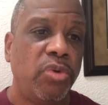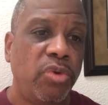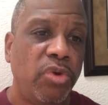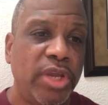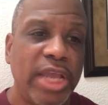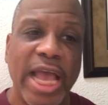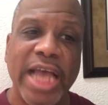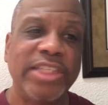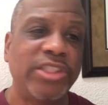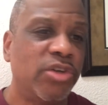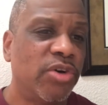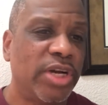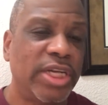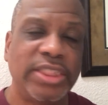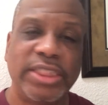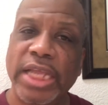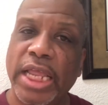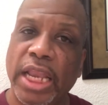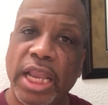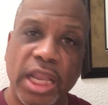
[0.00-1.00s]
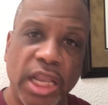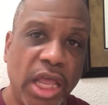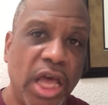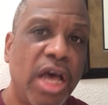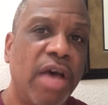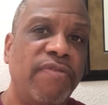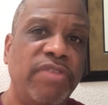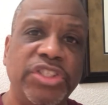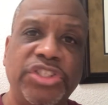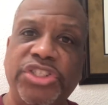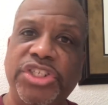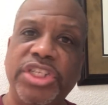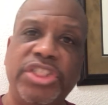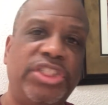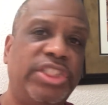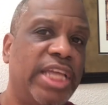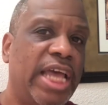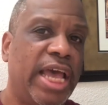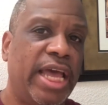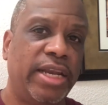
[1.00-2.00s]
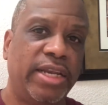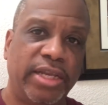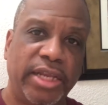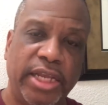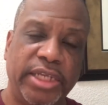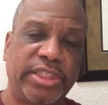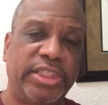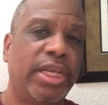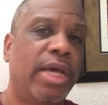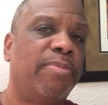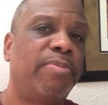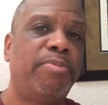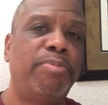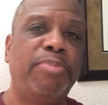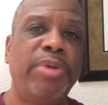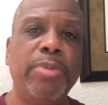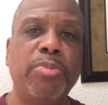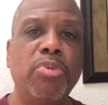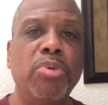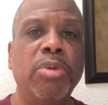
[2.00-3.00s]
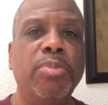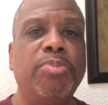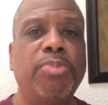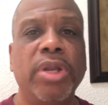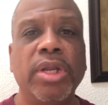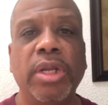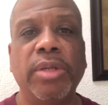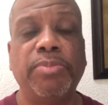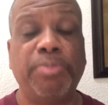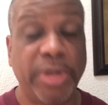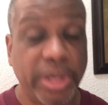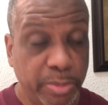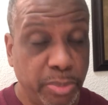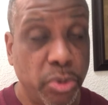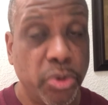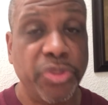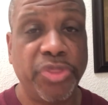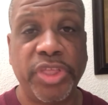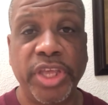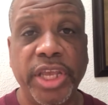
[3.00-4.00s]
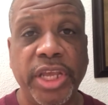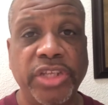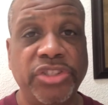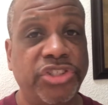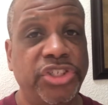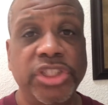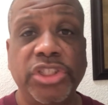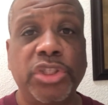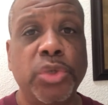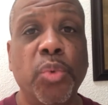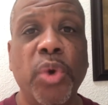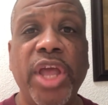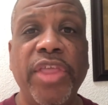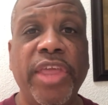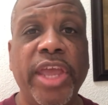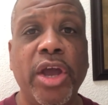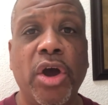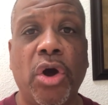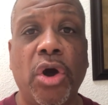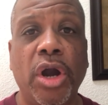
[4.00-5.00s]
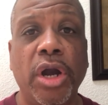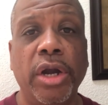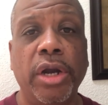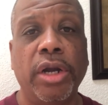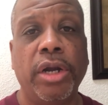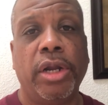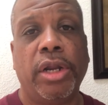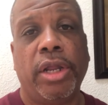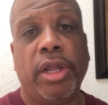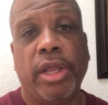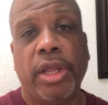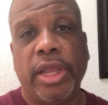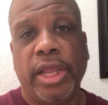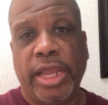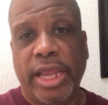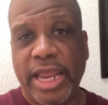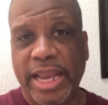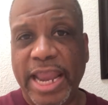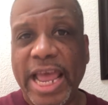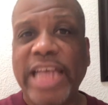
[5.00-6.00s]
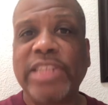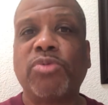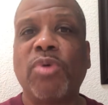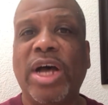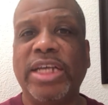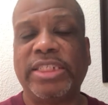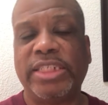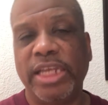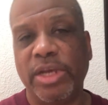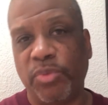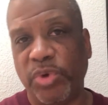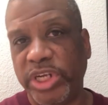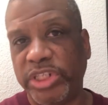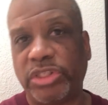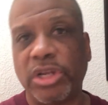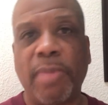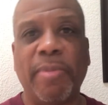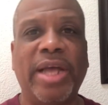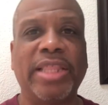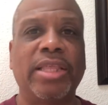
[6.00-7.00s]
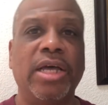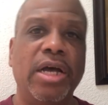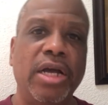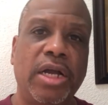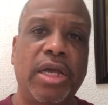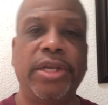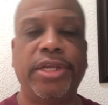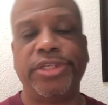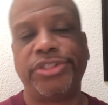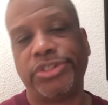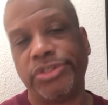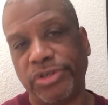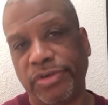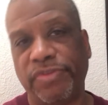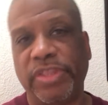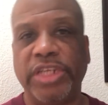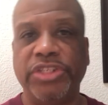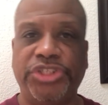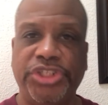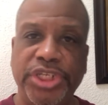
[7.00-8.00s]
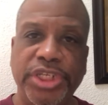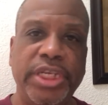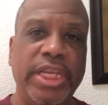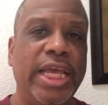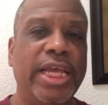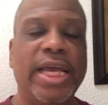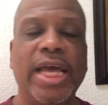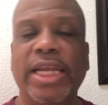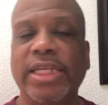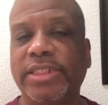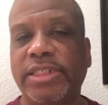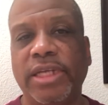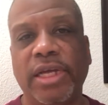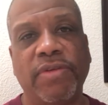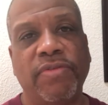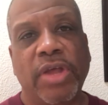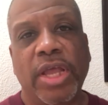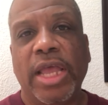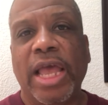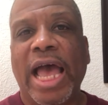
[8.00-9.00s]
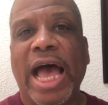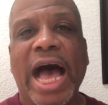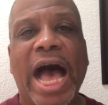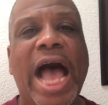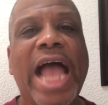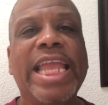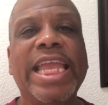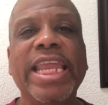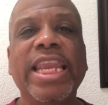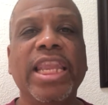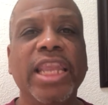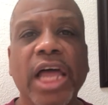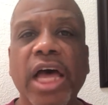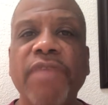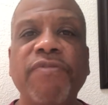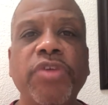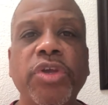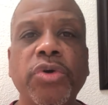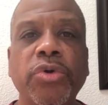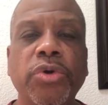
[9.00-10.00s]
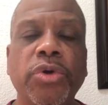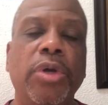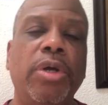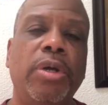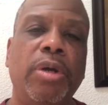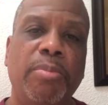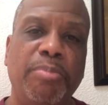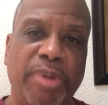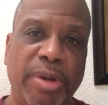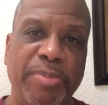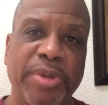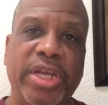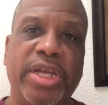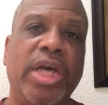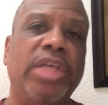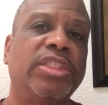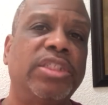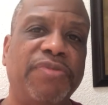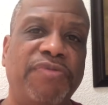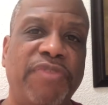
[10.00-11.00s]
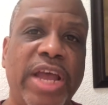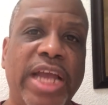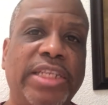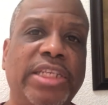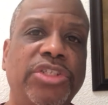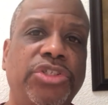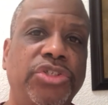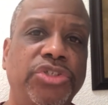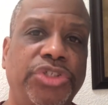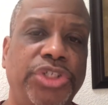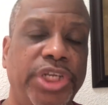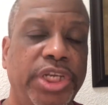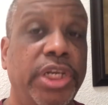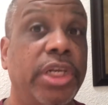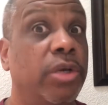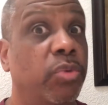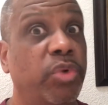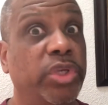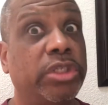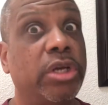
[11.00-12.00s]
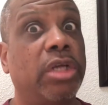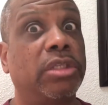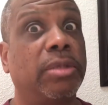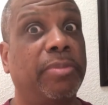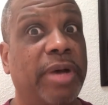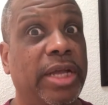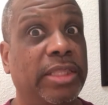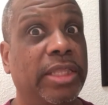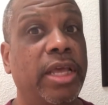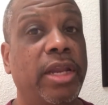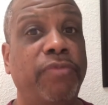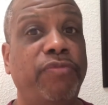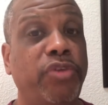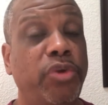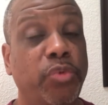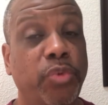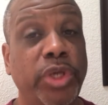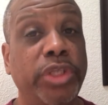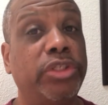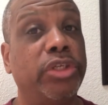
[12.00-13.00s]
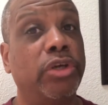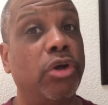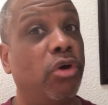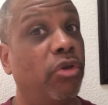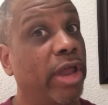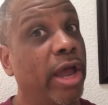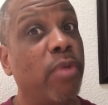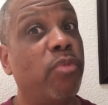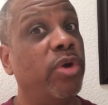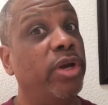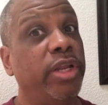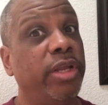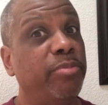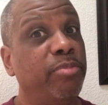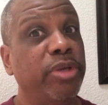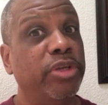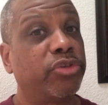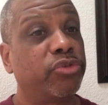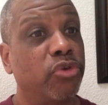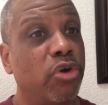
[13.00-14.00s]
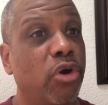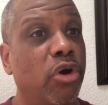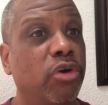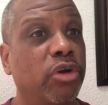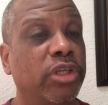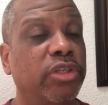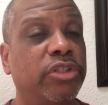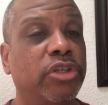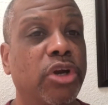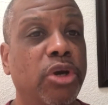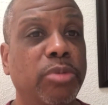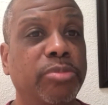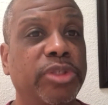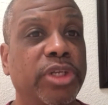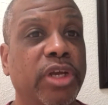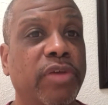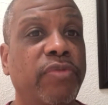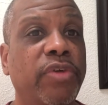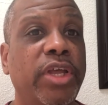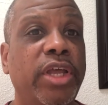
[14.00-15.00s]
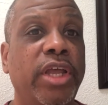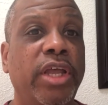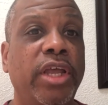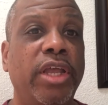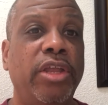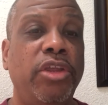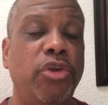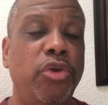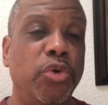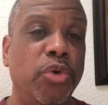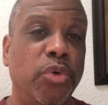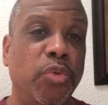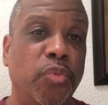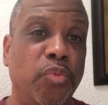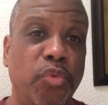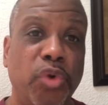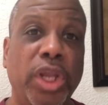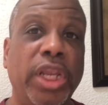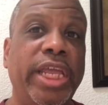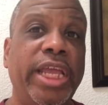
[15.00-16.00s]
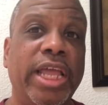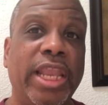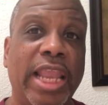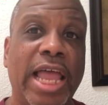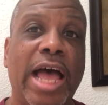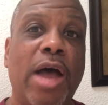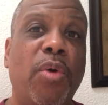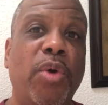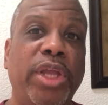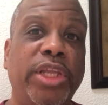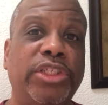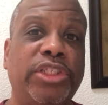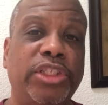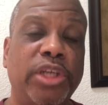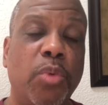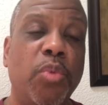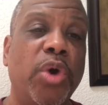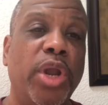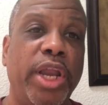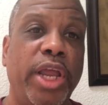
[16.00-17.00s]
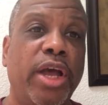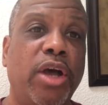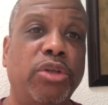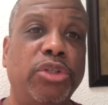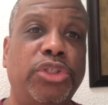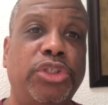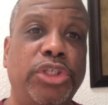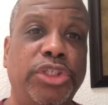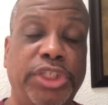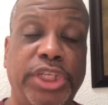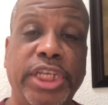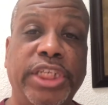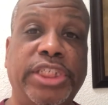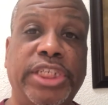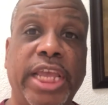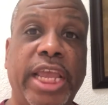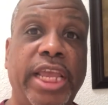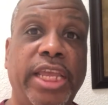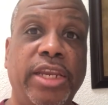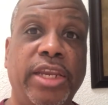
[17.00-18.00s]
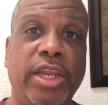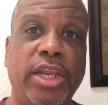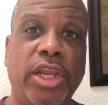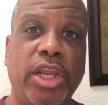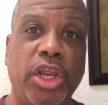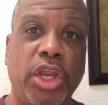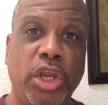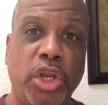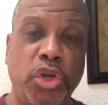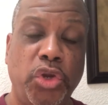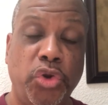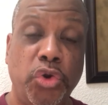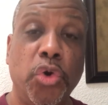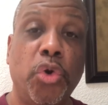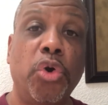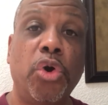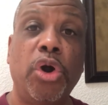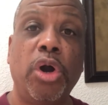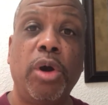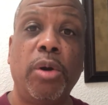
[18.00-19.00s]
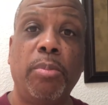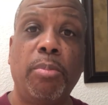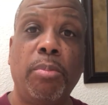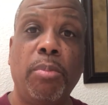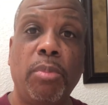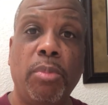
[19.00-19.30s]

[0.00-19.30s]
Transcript: You guys know what I said? Love is just that. Accept people and things just the way they are. And that's why I said when he's talking about the unconditional, if they cheat and that kind of stuff, I can love you, But because of the fact that you cheated, and we talked about that a few weeks ago, that one hit me strong in terms of you're really allowing someone else to dictate your